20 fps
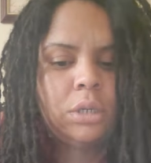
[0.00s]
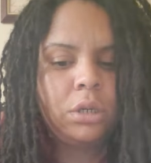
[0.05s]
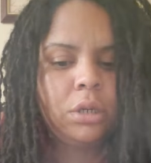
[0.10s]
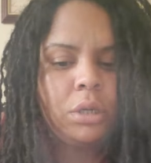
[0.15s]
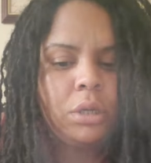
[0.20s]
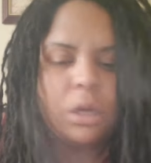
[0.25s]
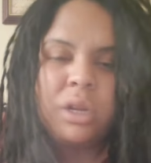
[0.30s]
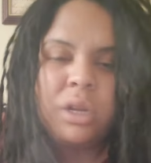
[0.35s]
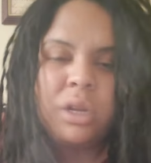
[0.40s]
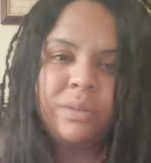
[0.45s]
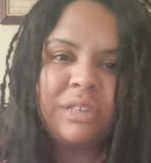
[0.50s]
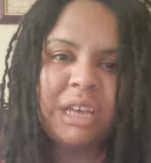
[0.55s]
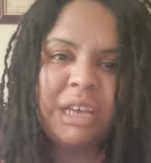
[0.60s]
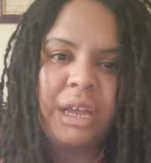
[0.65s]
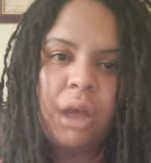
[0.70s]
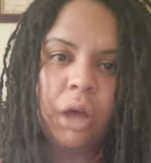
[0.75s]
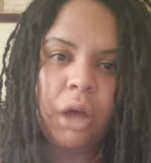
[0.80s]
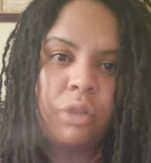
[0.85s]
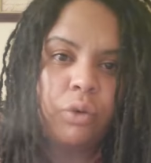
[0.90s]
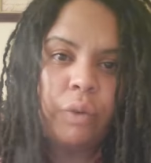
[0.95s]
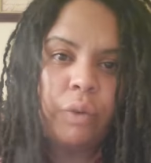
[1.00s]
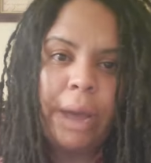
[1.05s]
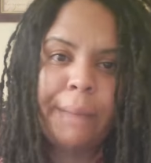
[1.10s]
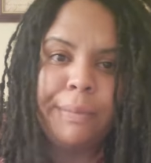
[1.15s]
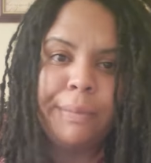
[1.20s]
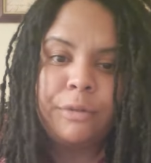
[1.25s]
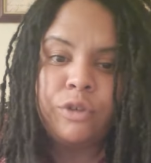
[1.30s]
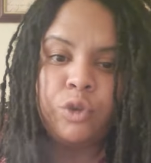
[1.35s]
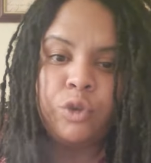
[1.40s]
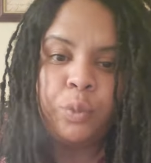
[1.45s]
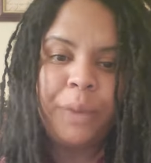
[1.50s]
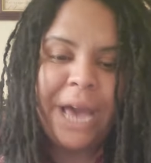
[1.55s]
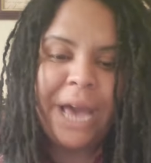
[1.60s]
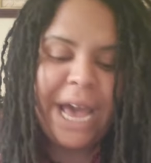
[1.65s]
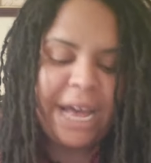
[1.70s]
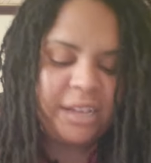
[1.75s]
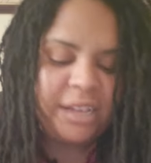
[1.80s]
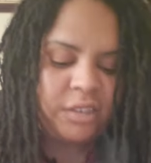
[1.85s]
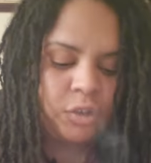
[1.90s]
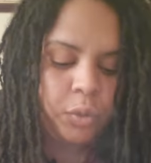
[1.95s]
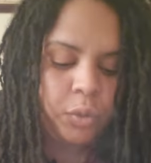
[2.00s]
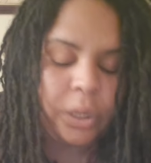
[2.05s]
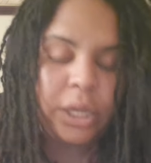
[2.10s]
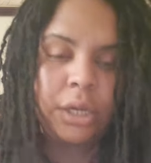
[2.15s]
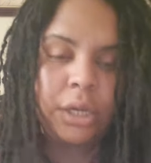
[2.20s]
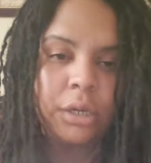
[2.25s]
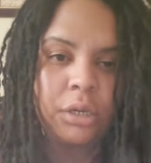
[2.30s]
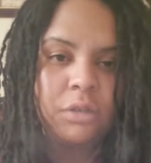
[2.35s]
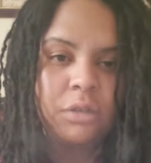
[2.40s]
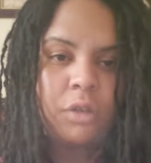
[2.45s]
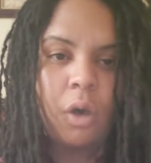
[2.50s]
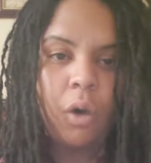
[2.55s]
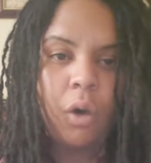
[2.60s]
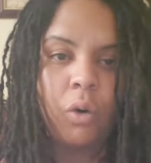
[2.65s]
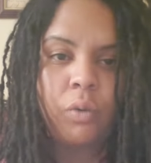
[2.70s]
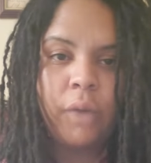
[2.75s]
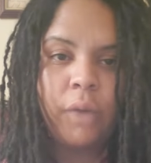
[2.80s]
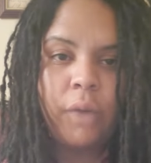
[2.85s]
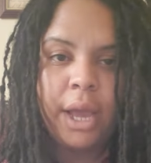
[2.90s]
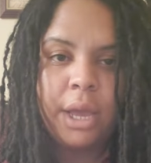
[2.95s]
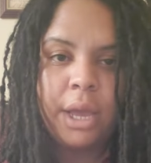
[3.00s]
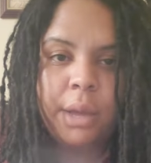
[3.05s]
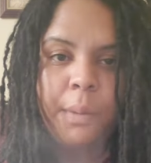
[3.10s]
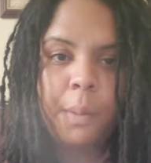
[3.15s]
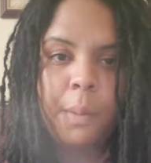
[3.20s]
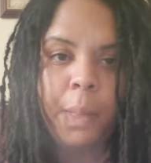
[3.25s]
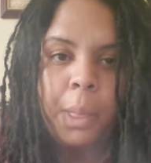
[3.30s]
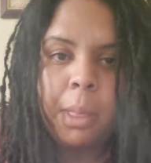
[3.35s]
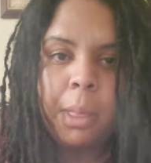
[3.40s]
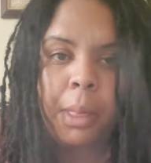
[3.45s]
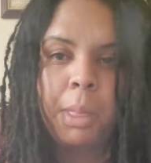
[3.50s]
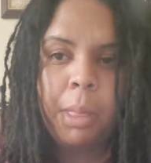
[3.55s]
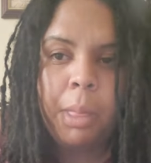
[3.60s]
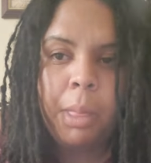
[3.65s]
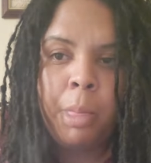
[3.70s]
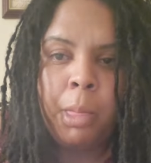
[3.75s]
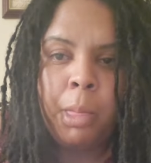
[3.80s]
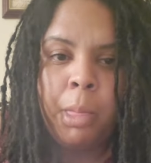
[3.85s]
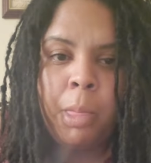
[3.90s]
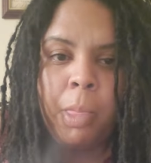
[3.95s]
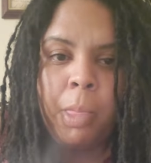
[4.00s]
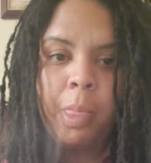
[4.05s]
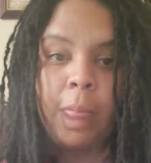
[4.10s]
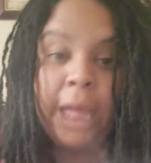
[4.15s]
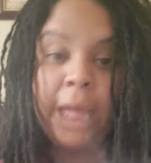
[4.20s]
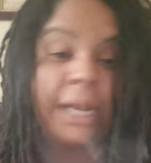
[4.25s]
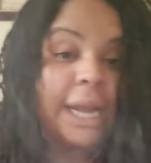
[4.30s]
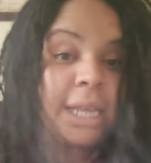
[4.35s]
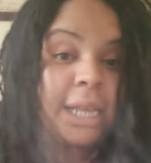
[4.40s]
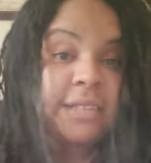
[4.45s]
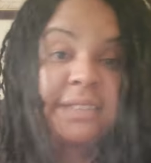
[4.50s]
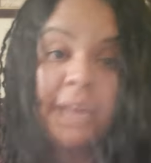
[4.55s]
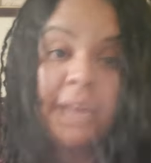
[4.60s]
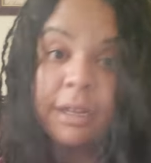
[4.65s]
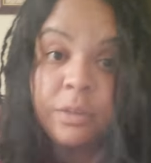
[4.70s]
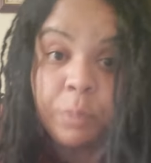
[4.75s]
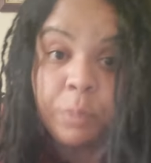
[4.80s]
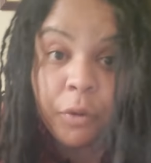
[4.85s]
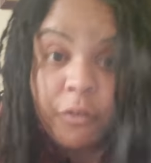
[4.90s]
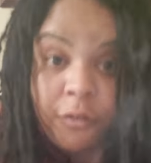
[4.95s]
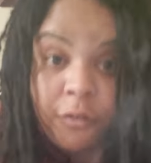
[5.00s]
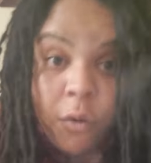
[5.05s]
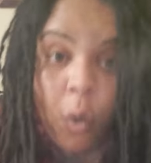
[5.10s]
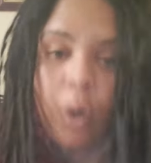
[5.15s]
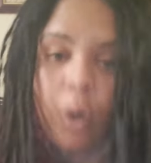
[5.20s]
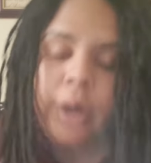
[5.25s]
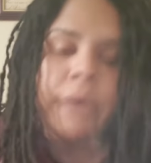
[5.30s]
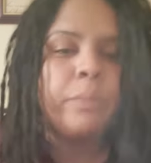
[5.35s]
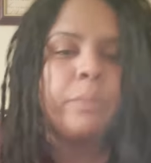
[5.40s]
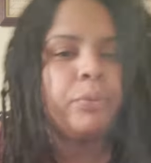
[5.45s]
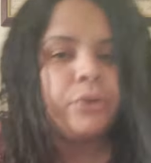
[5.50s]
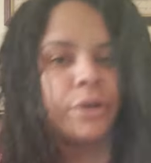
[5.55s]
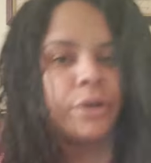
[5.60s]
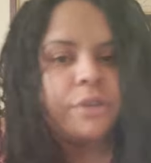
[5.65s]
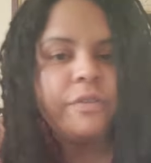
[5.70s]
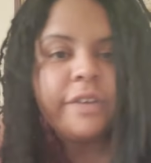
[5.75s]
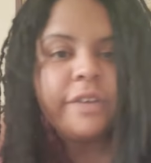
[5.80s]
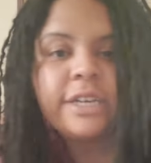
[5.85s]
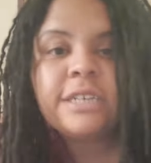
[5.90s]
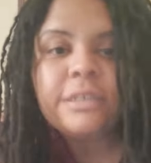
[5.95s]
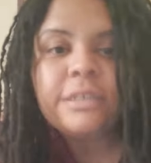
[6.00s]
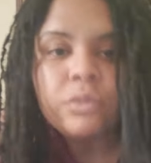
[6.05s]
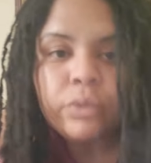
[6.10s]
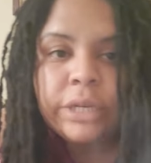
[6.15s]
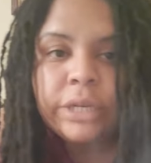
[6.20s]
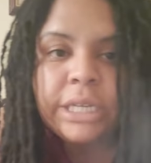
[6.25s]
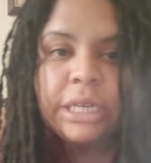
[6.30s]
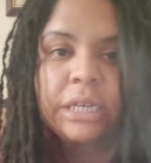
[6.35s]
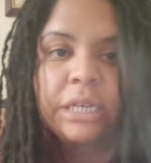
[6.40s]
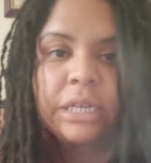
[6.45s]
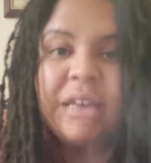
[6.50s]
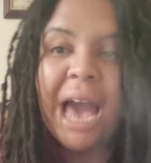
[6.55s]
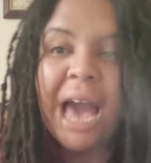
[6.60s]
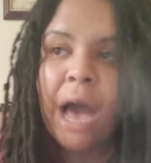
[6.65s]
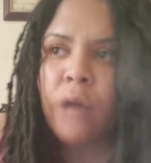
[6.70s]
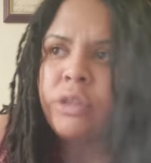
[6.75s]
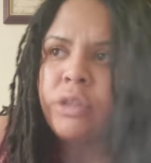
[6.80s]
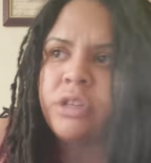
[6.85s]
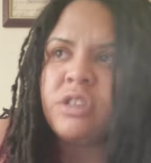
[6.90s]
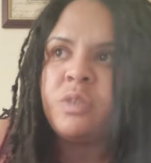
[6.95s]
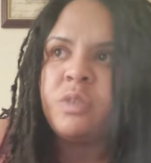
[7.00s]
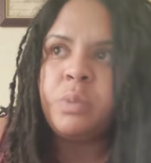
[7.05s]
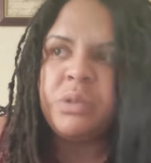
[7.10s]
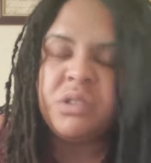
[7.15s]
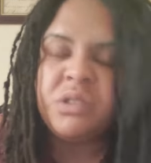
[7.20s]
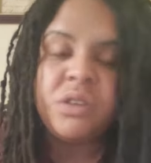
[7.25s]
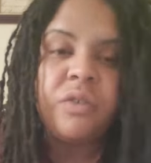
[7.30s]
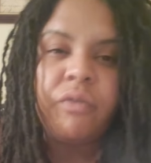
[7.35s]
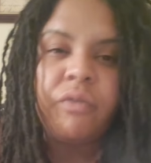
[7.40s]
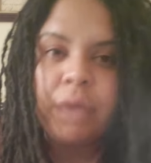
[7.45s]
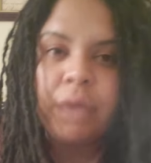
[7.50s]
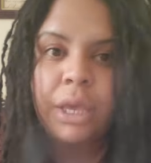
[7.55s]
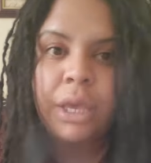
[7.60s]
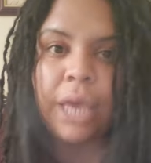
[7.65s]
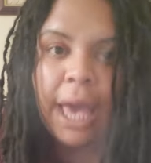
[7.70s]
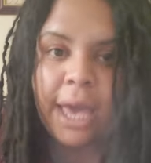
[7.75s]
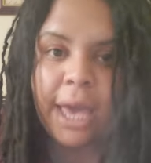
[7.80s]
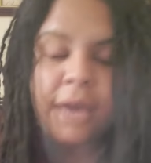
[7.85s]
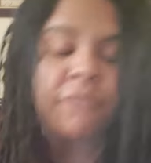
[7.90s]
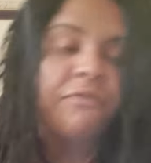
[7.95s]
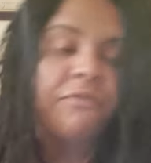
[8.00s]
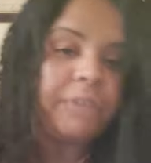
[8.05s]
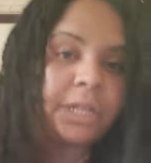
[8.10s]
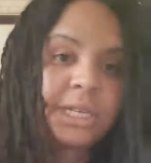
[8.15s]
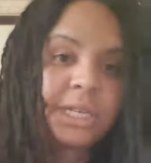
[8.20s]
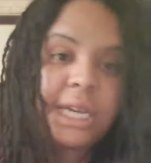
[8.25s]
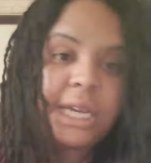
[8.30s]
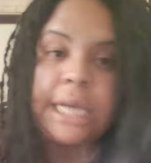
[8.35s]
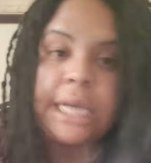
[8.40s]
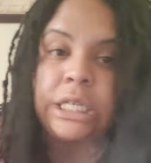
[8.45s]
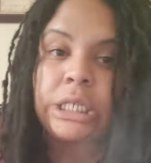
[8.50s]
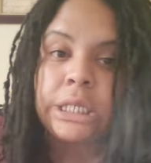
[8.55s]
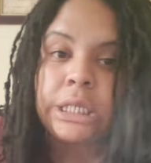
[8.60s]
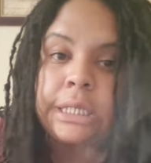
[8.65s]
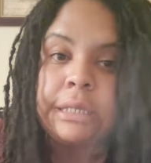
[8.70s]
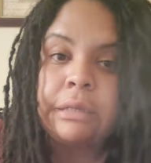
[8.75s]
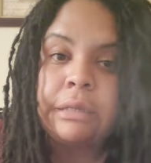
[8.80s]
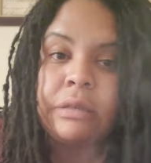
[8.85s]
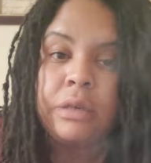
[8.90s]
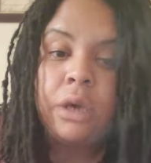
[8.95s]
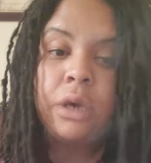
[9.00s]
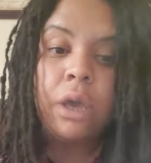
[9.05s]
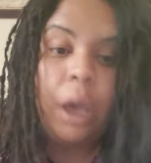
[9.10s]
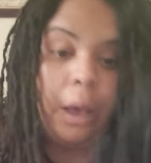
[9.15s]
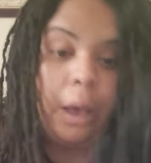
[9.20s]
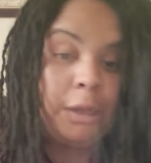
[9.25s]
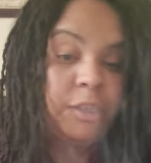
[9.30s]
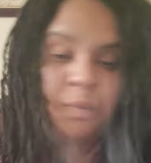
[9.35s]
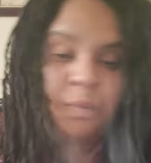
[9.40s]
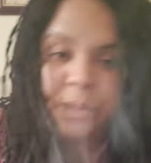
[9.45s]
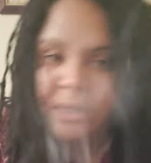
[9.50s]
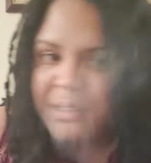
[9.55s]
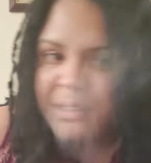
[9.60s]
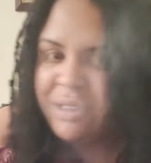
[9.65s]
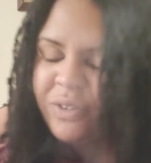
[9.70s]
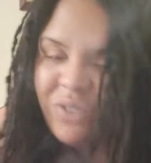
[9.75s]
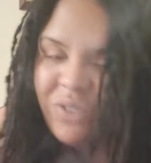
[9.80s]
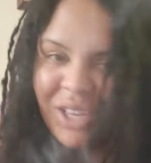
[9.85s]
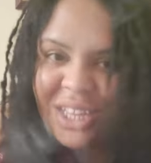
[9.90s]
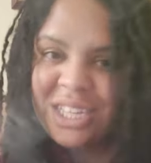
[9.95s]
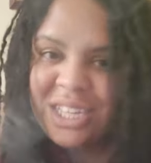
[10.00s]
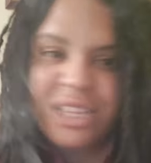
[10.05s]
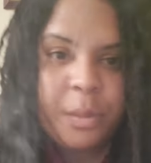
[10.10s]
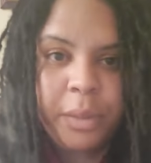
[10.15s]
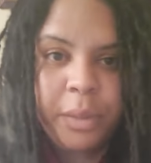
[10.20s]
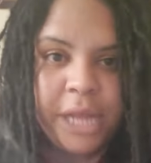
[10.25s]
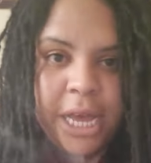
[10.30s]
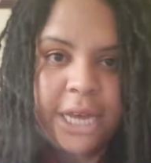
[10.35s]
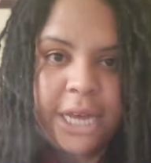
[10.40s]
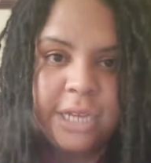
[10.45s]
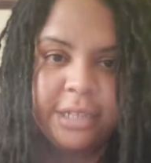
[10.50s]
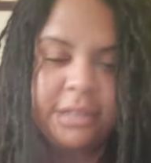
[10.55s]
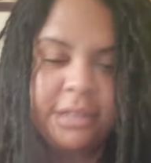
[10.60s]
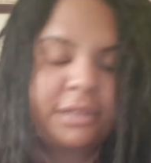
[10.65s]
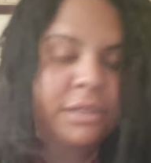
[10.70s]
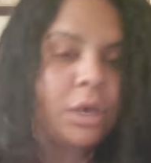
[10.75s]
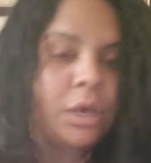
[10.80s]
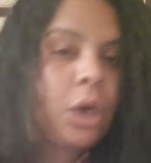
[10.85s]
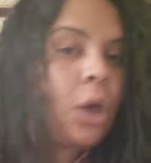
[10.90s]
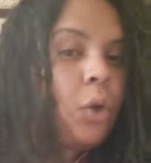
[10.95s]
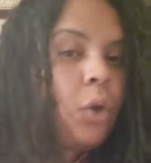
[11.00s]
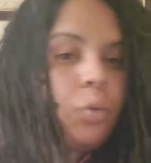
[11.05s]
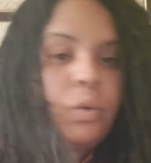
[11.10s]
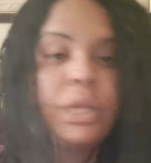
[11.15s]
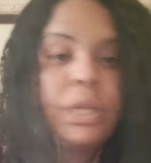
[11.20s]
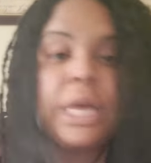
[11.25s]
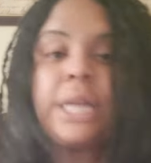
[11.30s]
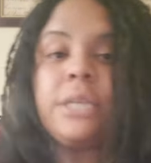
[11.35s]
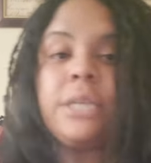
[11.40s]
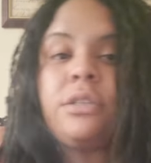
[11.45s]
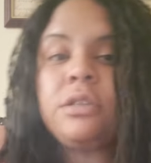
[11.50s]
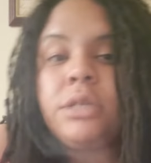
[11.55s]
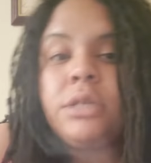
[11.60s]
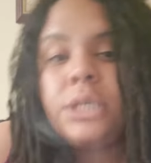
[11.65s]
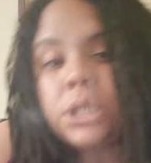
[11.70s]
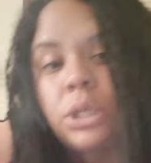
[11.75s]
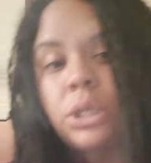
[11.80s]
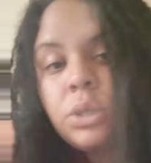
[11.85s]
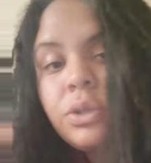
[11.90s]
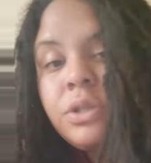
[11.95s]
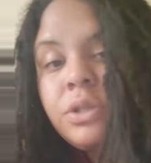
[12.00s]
You know what I'm saying? Other rappers who passed 20 years old, right? And I said before in previous readings how there's specific gang affiliations, specifically the Bloods, related to certain